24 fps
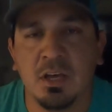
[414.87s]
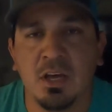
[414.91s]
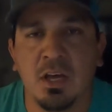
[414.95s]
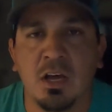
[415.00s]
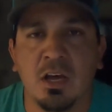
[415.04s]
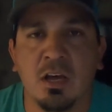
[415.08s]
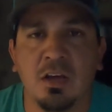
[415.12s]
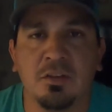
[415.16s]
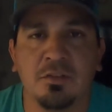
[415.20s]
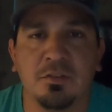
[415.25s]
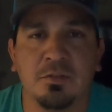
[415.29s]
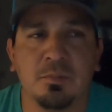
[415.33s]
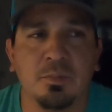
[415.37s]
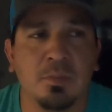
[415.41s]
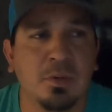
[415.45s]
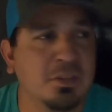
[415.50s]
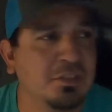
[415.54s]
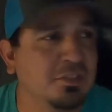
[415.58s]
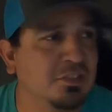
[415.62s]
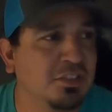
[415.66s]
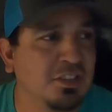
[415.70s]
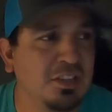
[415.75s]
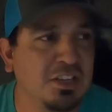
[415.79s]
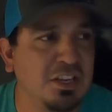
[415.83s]

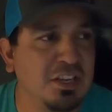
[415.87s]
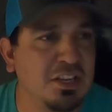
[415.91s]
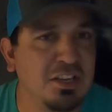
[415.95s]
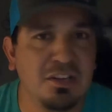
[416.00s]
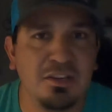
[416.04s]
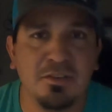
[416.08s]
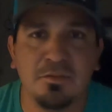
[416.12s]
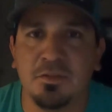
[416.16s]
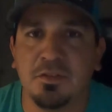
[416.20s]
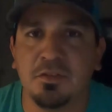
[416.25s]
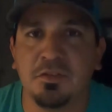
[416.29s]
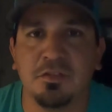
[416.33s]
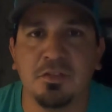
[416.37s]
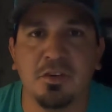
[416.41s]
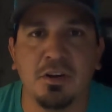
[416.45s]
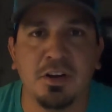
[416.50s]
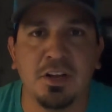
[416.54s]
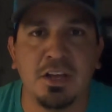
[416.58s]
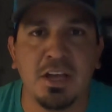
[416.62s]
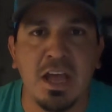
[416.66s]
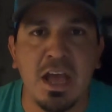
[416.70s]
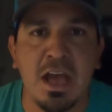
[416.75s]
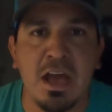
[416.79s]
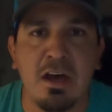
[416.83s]
especially if you're
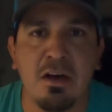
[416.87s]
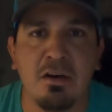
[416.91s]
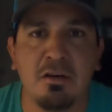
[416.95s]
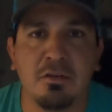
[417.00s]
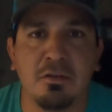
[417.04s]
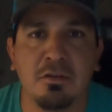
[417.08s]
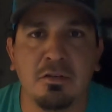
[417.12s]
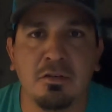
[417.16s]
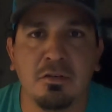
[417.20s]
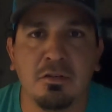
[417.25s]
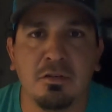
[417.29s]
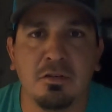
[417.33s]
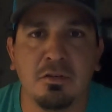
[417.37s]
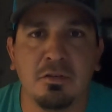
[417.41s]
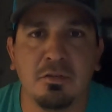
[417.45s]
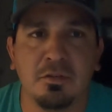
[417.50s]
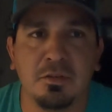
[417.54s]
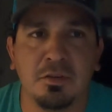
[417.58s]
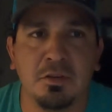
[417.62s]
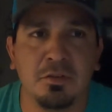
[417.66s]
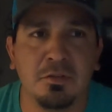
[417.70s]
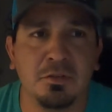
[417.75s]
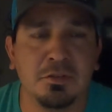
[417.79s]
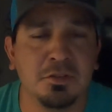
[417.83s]
starting out
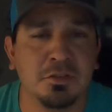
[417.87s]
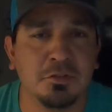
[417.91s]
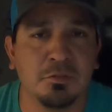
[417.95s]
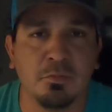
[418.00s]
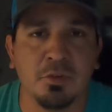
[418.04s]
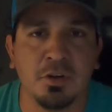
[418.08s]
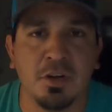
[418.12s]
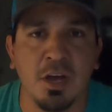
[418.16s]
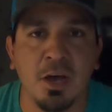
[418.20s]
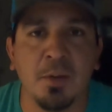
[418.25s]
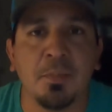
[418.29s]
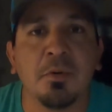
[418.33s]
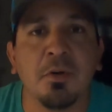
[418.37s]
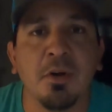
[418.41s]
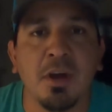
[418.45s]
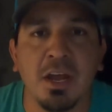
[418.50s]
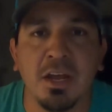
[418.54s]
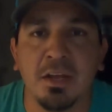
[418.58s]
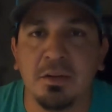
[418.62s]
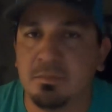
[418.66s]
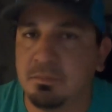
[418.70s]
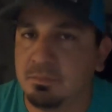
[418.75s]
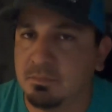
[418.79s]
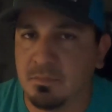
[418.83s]
or you just want to
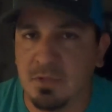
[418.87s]
upgrade,